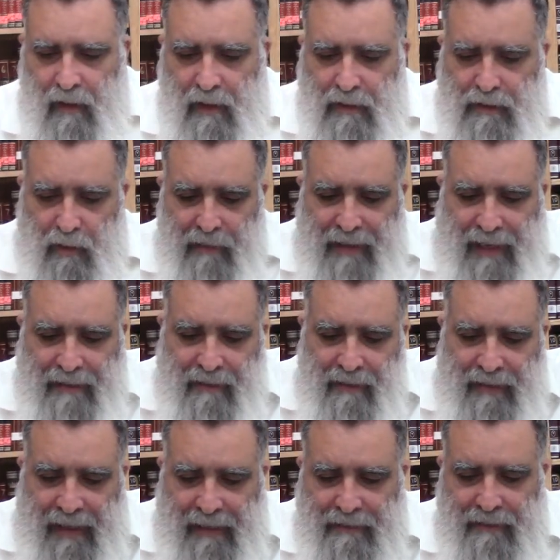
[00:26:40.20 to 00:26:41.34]
So that...
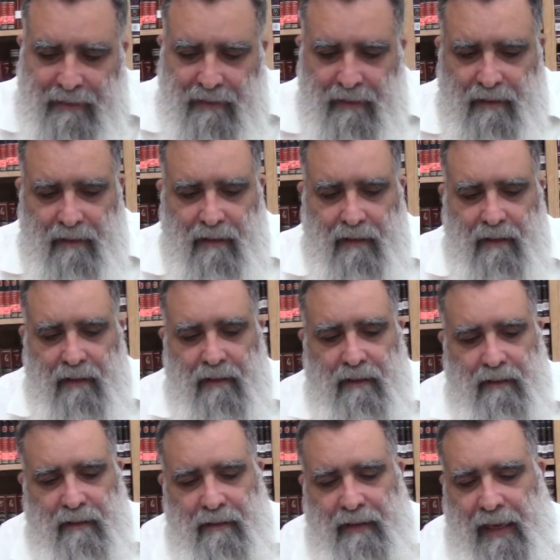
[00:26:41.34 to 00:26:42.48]
that
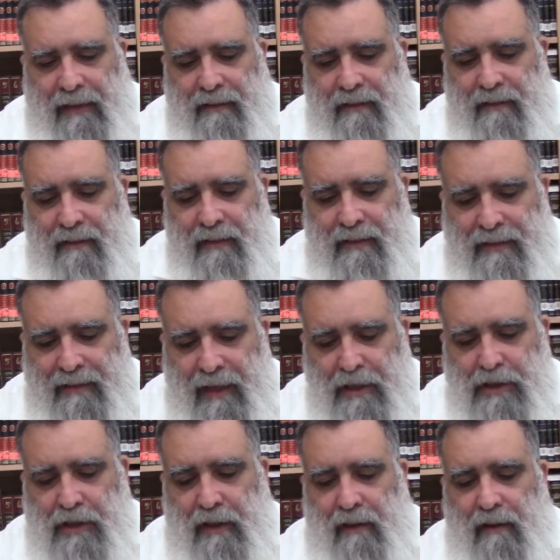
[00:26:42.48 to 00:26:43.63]
That
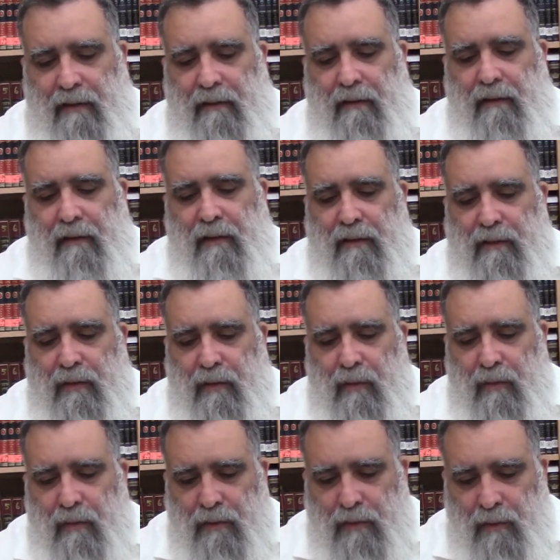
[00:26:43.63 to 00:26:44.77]
decision
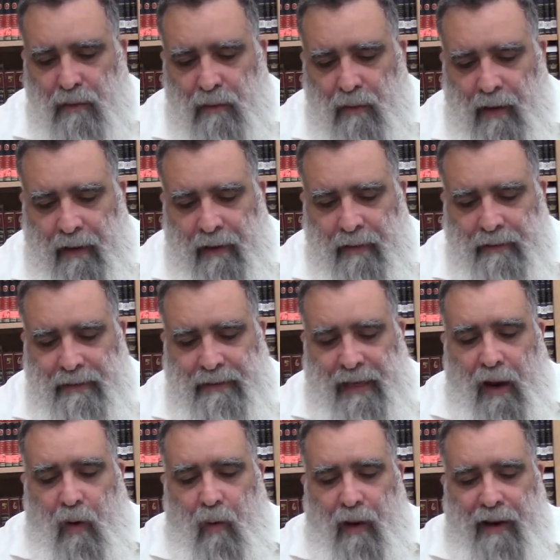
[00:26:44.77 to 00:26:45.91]
to, to uh, stay
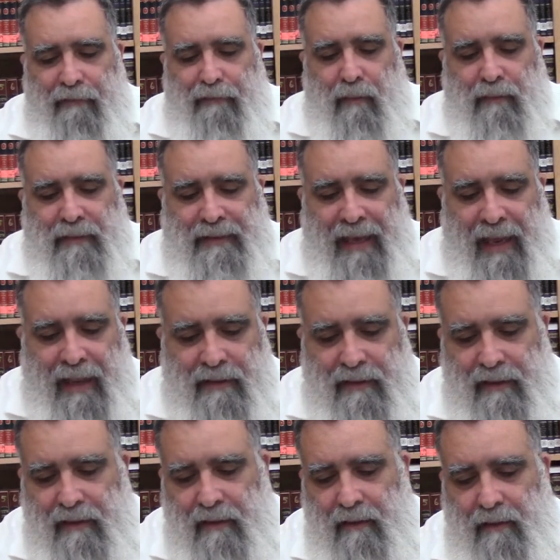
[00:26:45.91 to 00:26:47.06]
away from
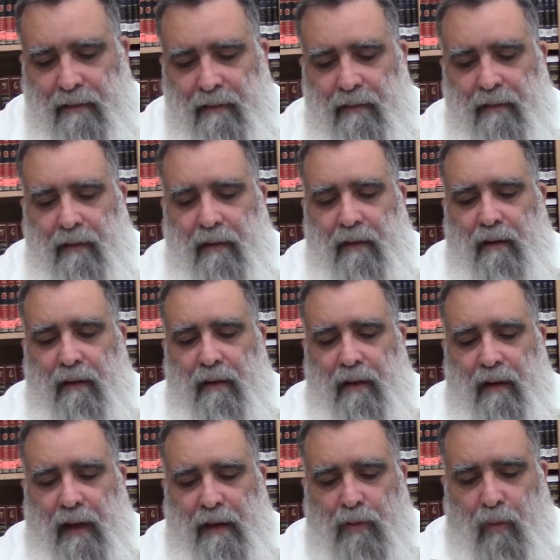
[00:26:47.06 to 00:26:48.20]
death
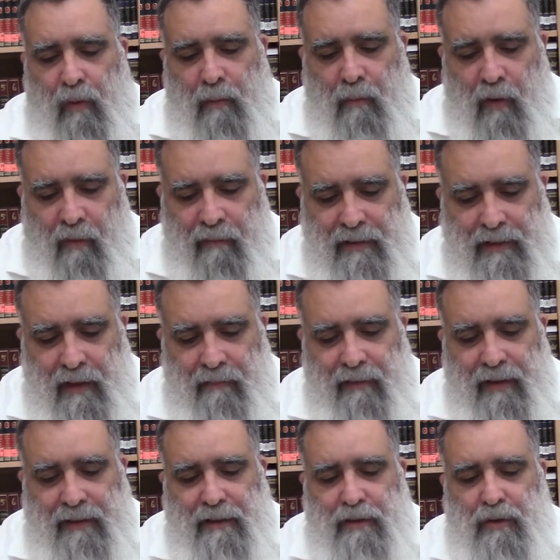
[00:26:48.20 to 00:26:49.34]
and to remove yourself
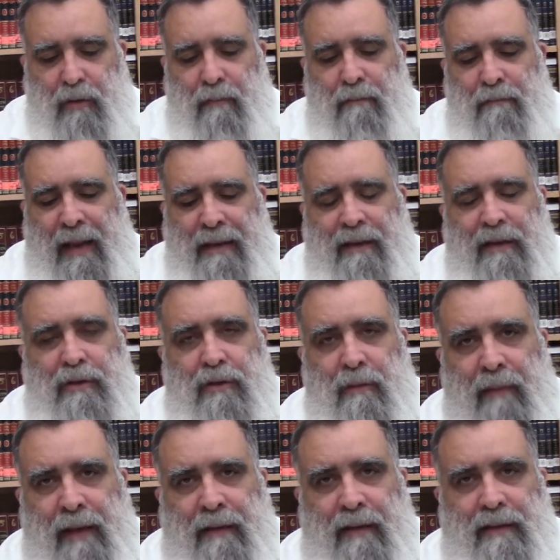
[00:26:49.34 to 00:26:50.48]
is a tremendous,
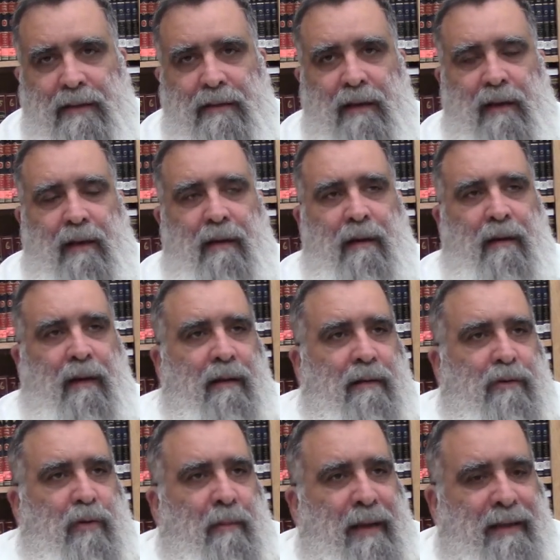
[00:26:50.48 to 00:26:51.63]
tremendous, uh,
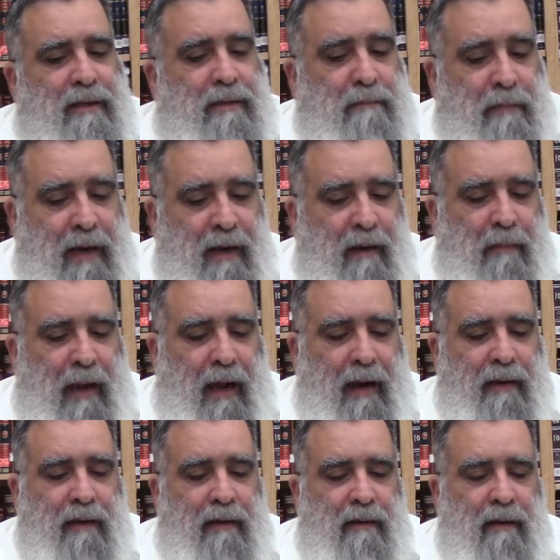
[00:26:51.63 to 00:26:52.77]
tremendous meaning
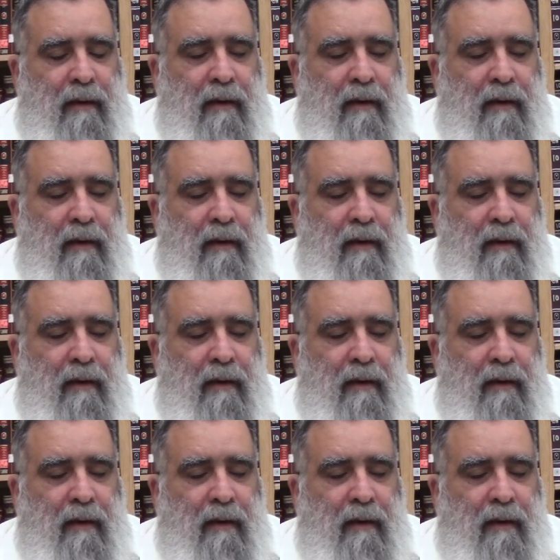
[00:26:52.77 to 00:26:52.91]
behind it